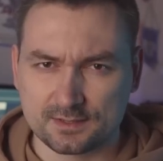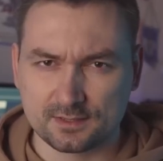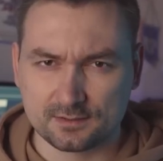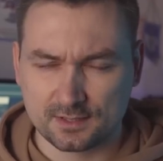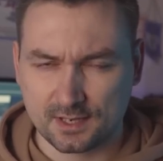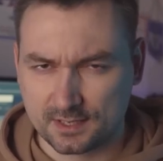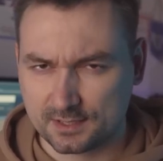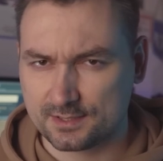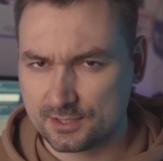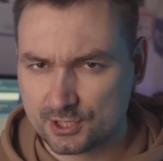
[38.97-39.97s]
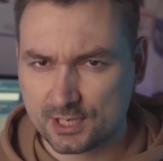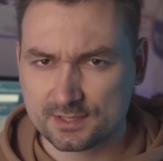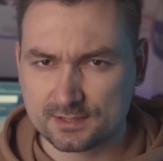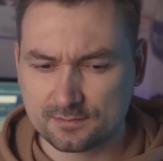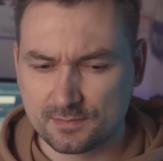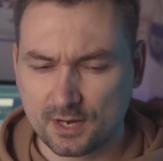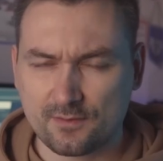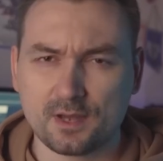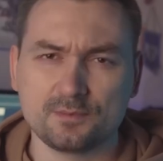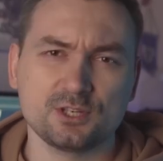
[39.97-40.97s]
the global politics, the
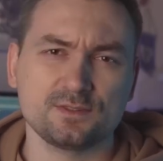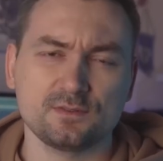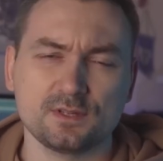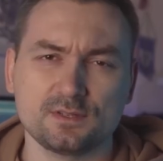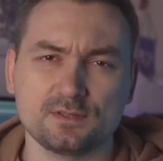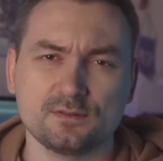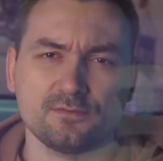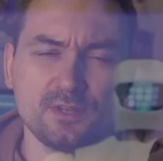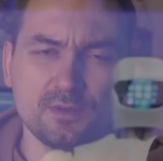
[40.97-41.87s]
world community would pay a